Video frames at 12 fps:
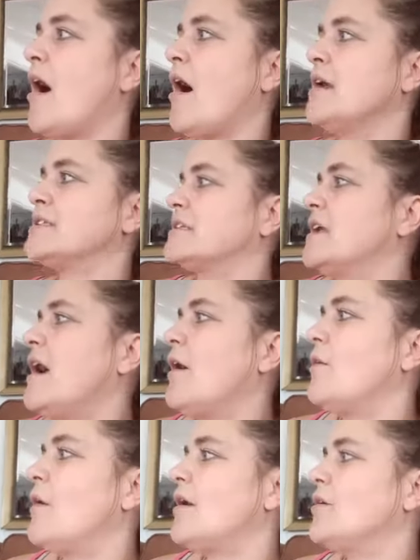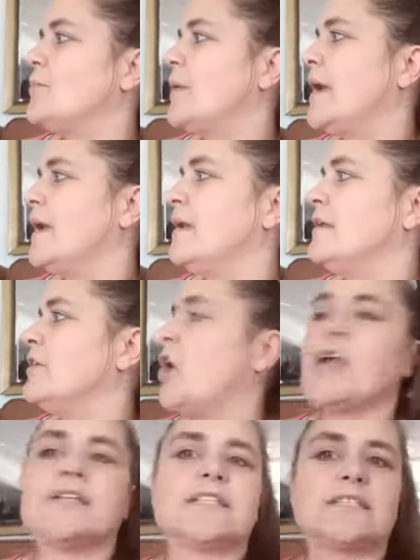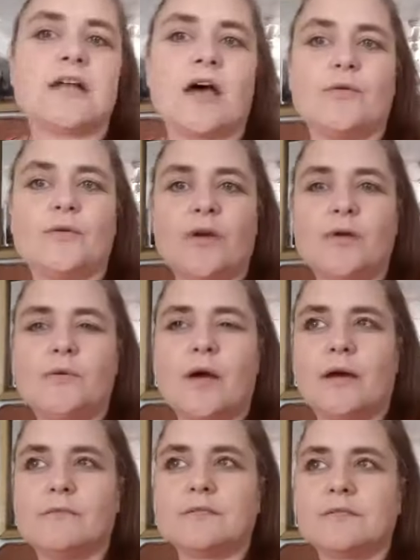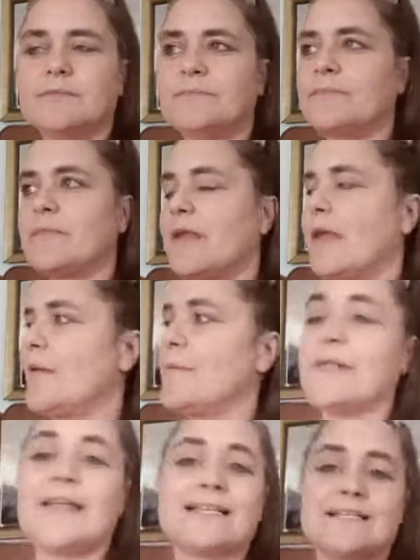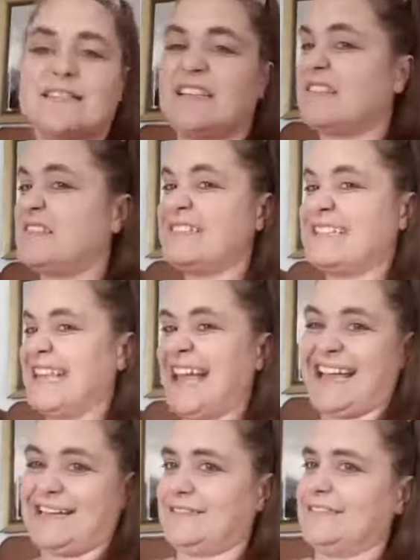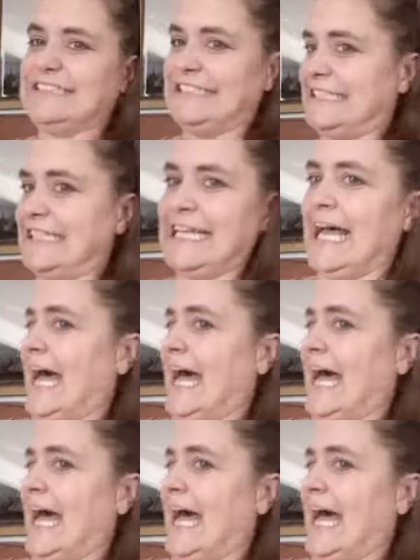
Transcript: I don't know. I could be nine stone. Who knows? But that's nah, nah.